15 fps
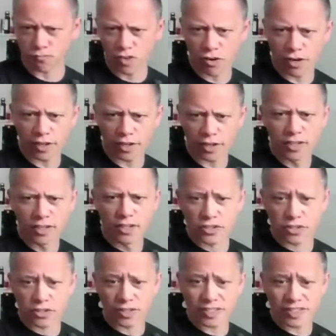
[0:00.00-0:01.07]
All right,
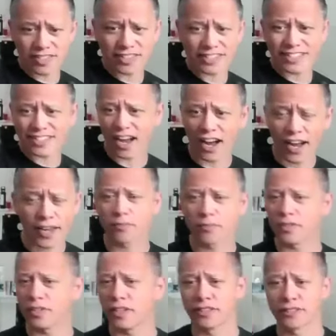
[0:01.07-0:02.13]
so this is a
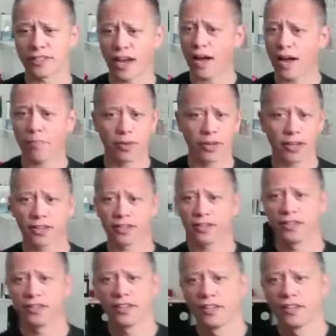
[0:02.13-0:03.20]
timely topic,
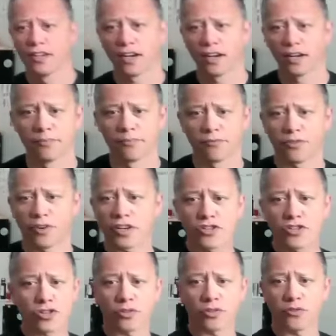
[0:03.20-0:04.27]

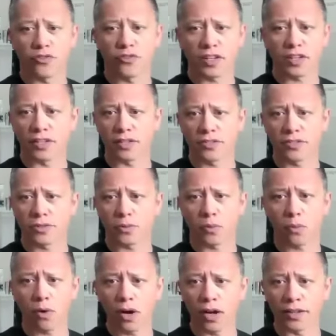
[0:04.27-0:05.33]
functional fitness.
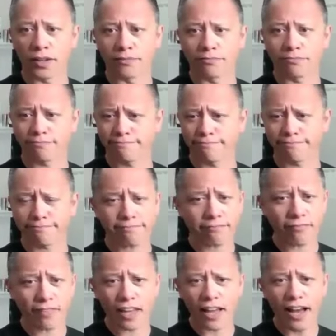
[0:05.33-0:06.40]
One,
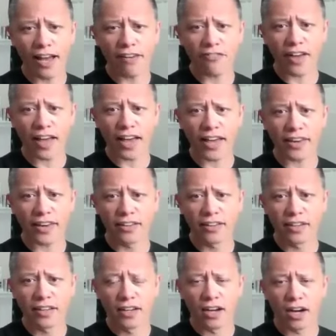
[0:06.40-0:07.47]
I've had
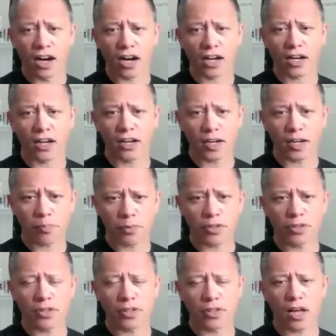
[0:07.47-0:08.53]
a
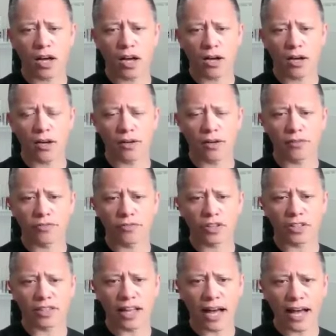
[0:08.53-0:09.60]
couple of
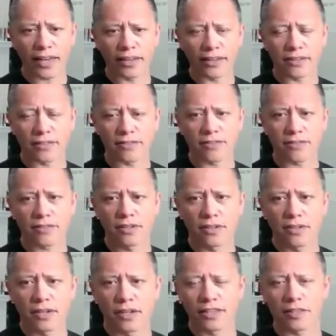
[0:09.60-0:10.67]
clients
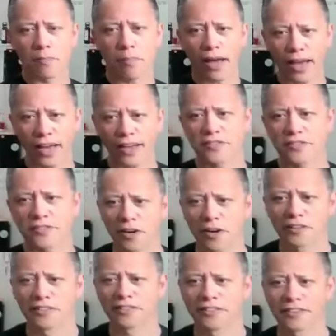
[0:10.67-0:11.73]
in the past
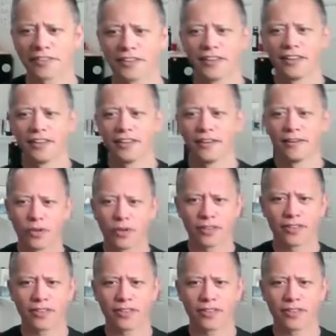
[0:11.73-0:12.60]
month with